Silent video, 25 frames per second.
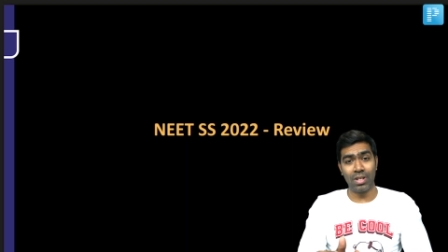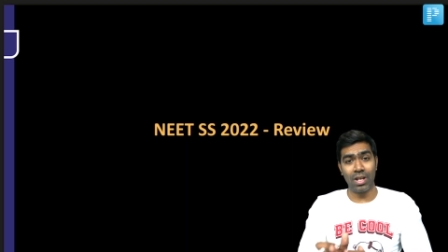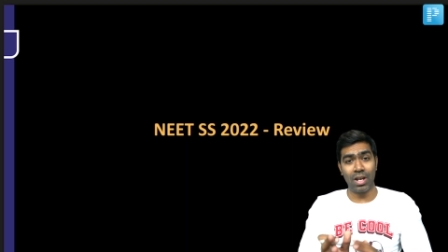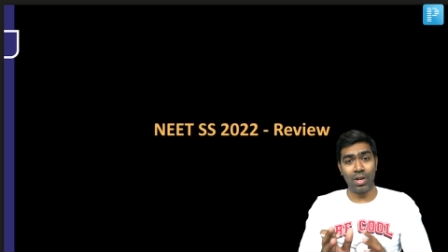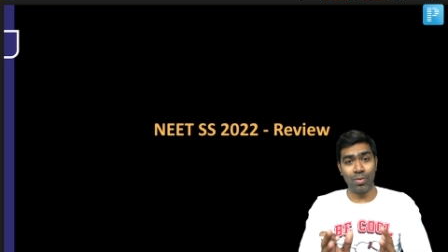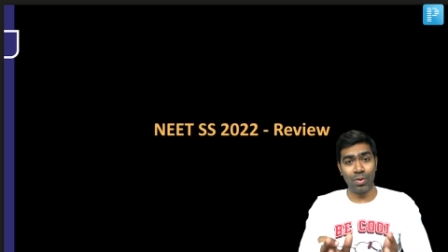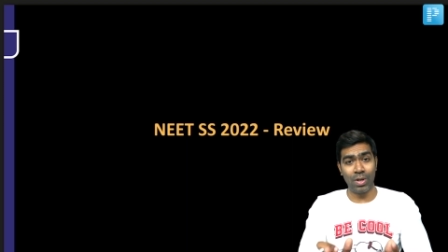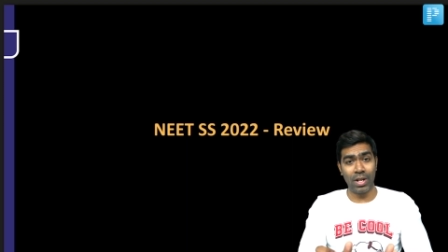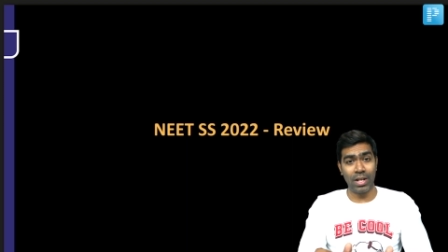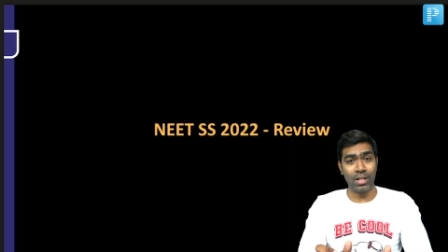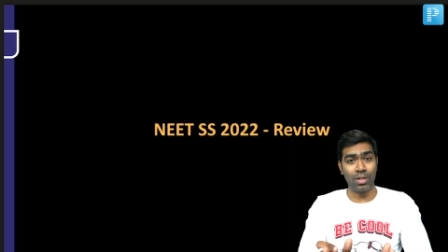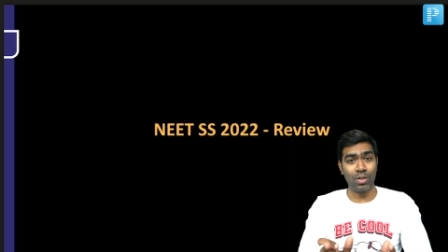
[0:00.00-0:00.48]
I
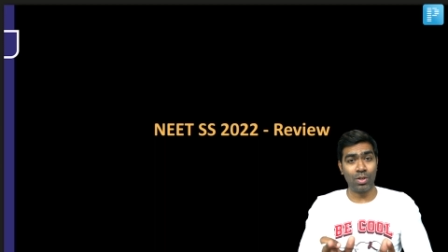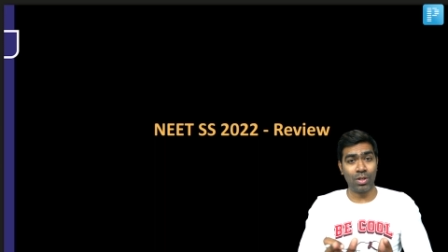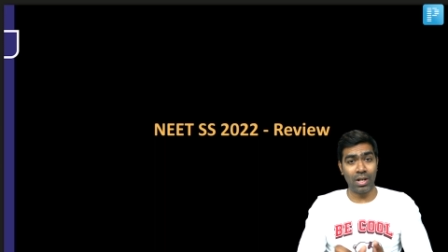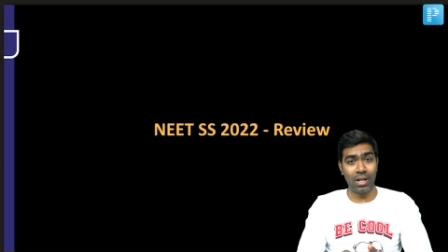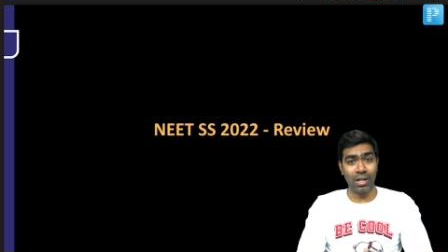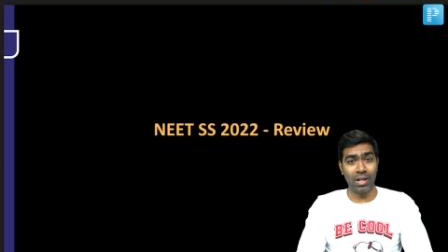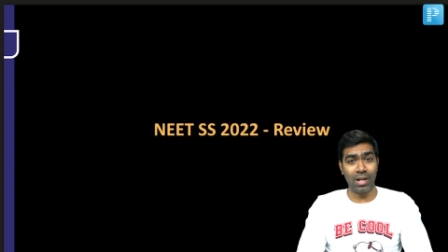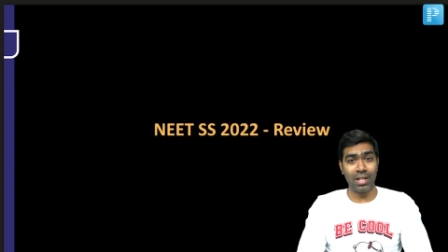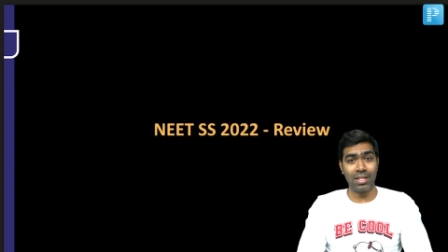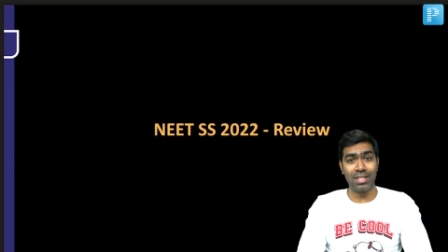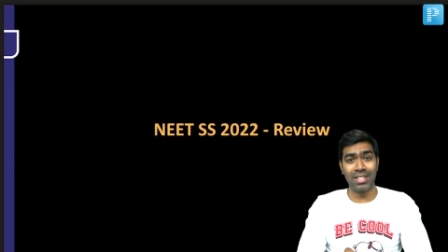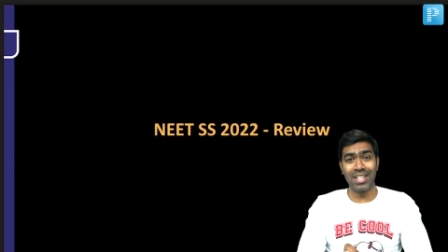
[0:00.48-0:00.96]
would like to
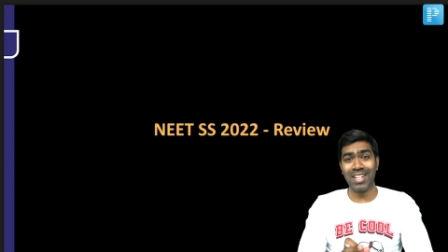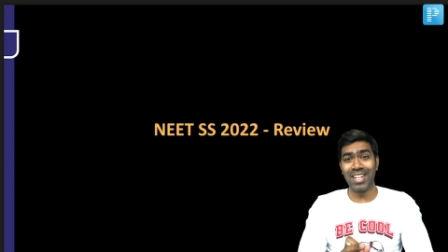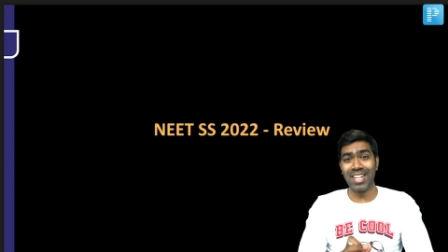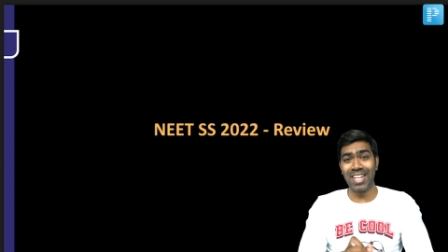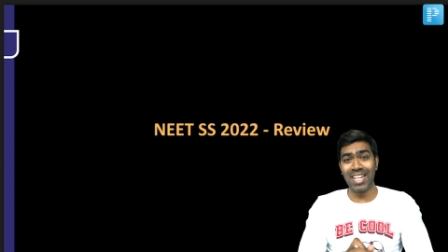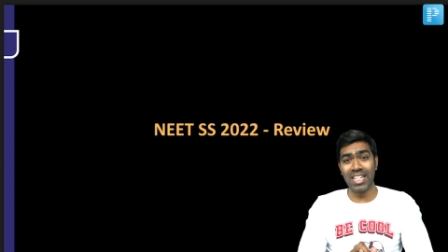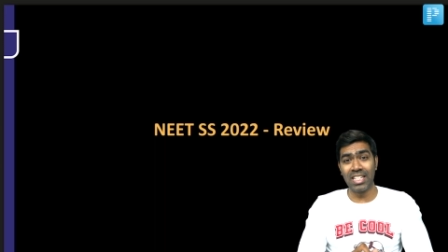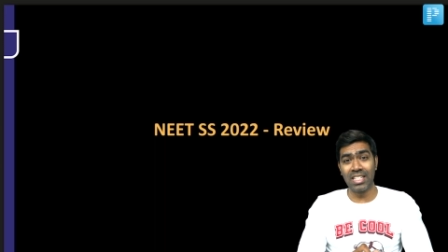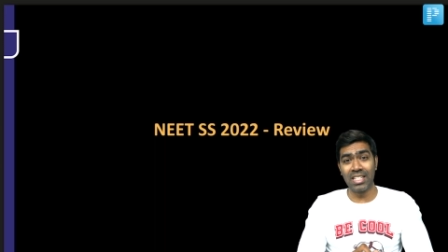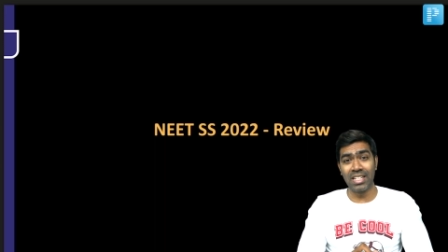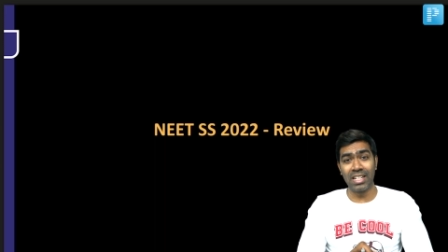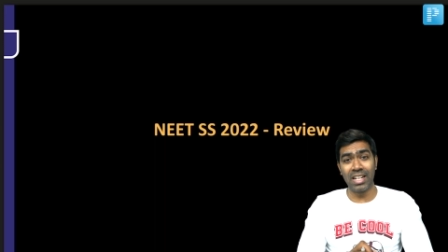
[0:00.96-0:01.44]
congratulate
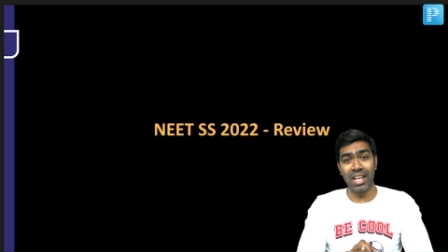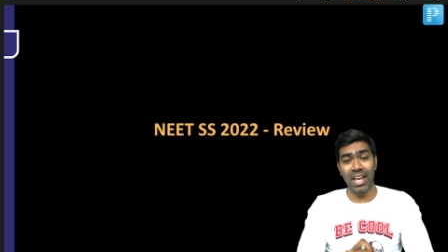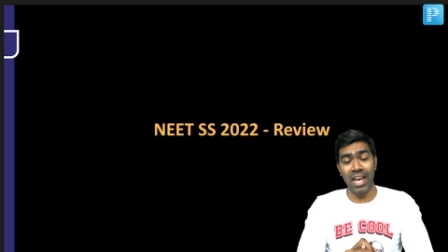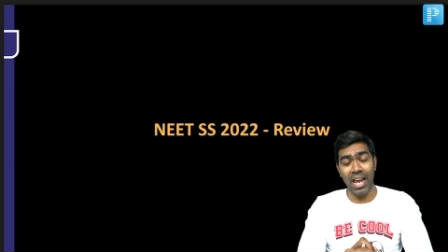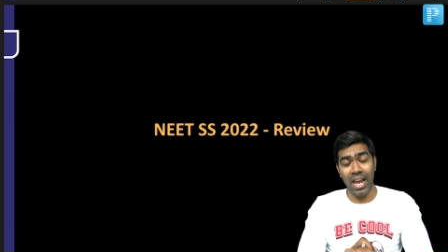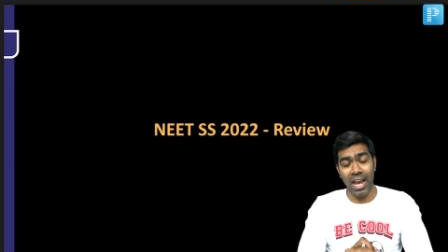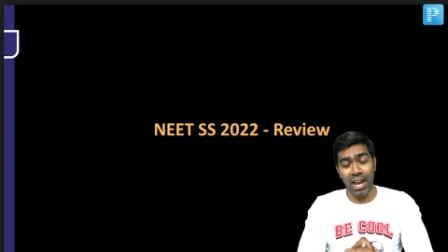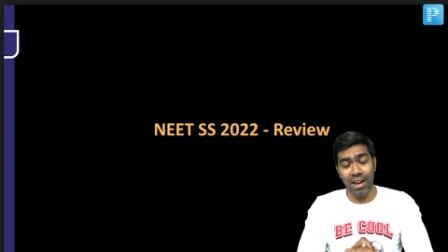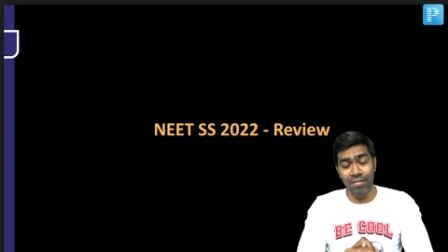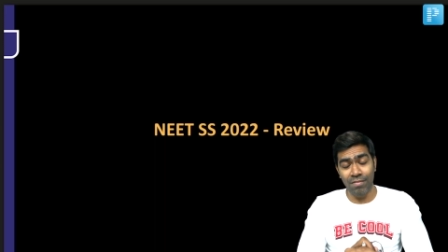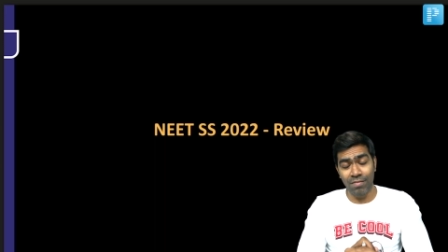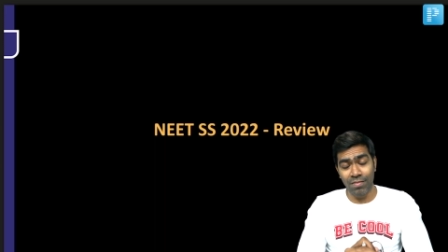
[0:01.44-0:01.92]
each and
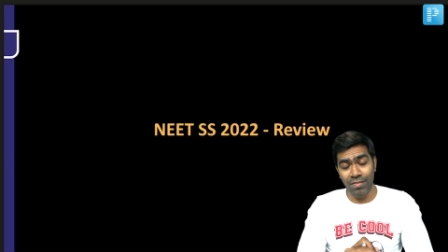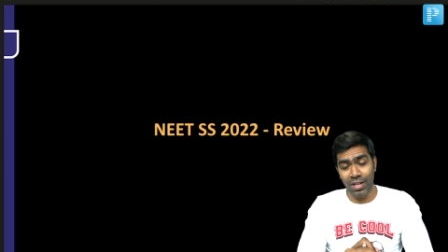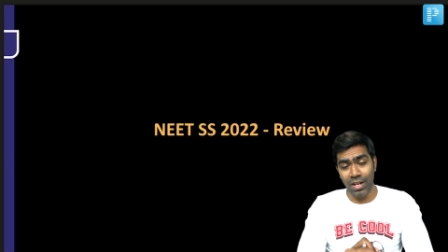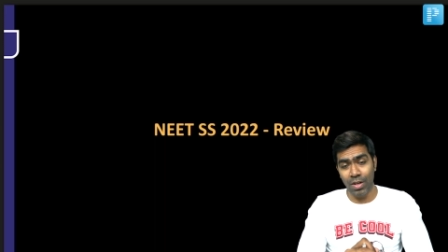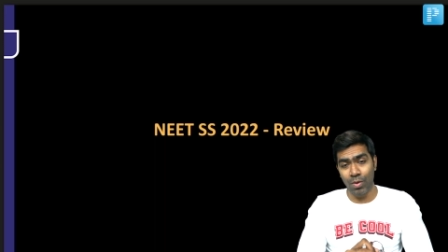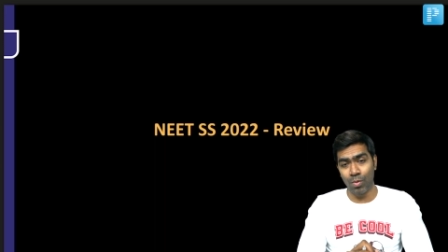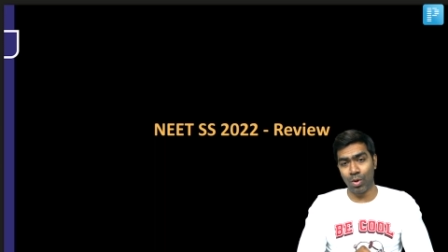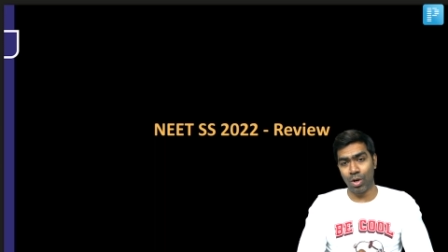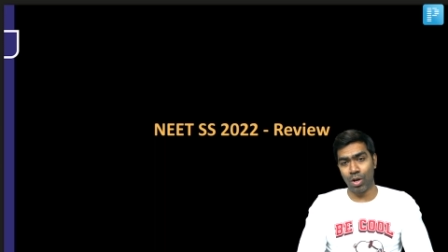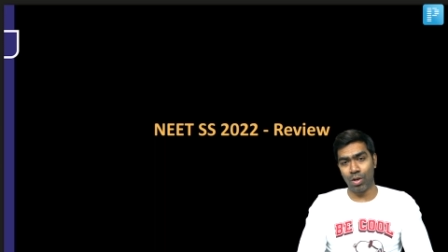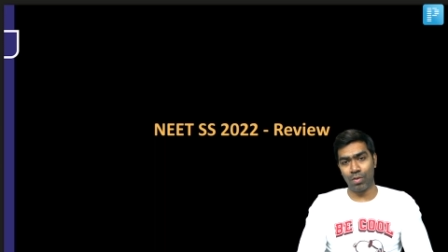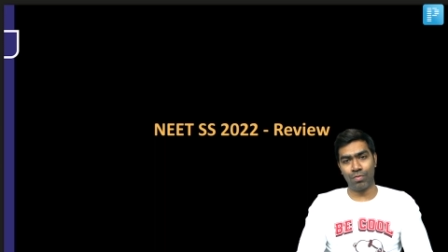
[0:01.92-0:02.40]
every
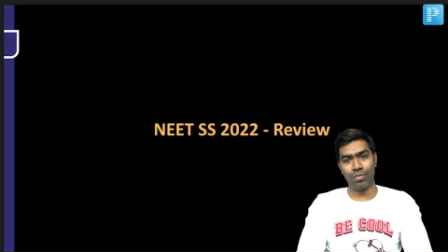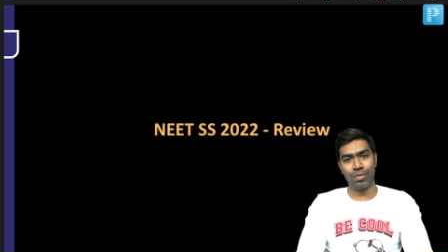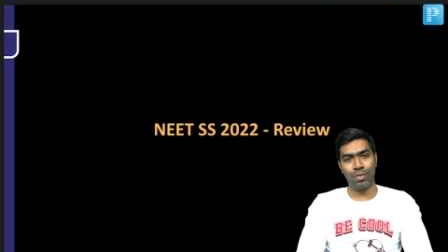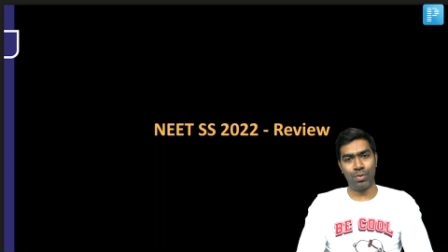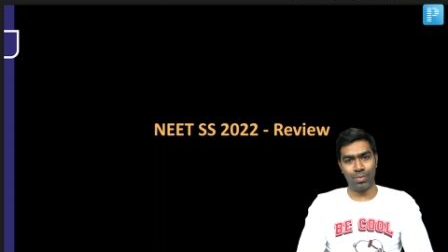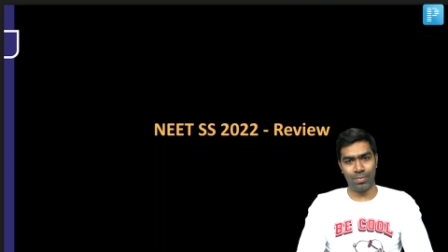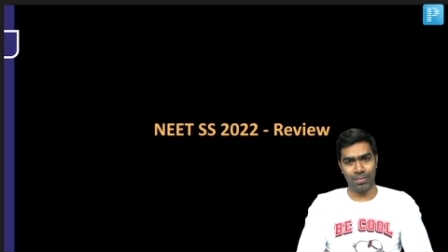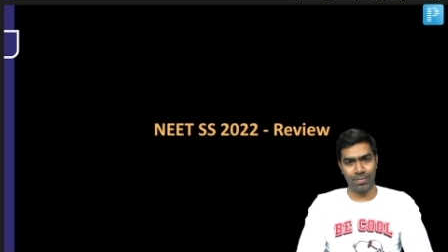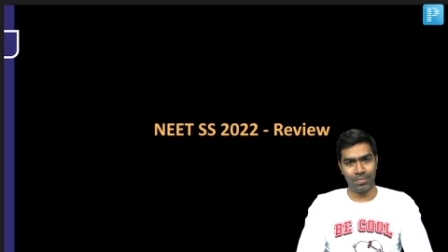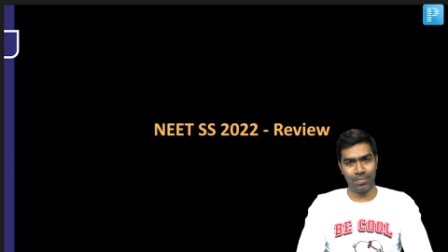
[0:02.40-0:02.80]
one of you